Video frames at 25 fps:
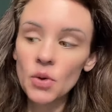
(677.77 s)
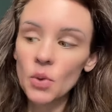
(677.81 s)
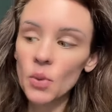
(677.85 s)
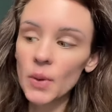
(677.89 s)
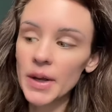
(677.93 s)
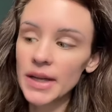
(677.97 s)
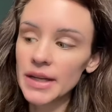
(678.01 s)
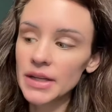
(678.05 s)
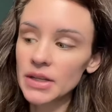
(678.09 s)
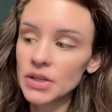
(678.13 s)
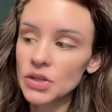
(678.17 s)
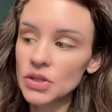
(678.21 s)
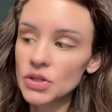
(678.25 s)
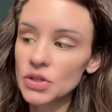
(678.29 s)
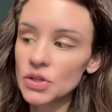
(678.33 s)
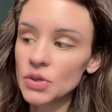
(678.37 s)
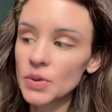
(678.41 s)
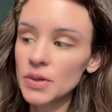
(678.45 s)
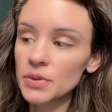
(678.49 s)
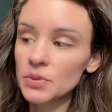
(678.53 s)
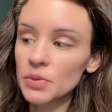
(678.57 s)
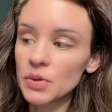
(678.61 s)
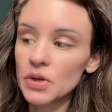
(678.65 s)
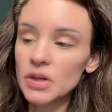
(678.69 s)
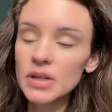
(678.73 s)
When
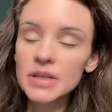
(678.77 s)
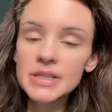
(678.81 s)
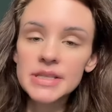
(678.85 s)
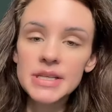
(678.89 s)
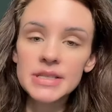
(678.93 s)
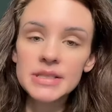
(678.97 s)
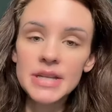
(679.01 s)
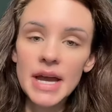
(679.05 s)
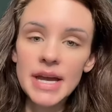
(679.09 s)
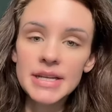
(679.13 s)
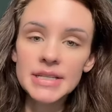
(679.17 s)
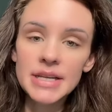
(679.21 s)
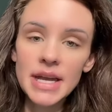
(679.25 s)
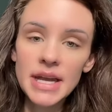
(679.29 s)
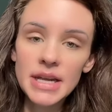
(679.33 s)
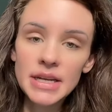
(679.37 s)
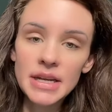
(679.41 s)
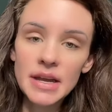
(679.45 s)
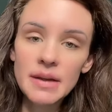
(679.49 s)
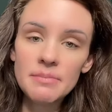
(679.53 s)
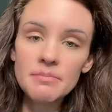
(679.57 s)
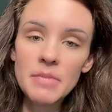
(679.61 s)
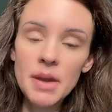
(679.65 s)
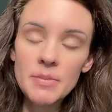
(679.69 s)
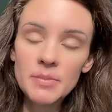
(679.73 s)
you enroll as a
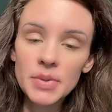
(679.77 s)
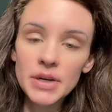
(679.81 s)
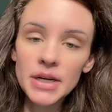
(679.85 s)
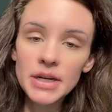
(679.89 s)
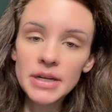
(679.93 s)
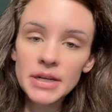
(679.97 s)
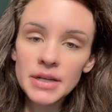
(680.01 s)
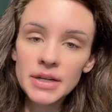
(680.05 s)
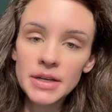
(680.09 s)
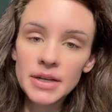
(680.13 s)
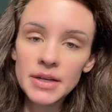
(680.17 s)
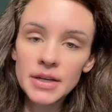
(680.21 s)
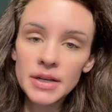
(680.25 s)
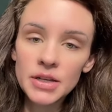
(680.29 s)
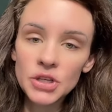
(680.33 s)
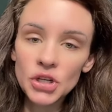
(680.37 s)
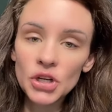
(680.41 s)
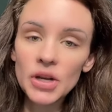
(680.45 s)
Titanium member,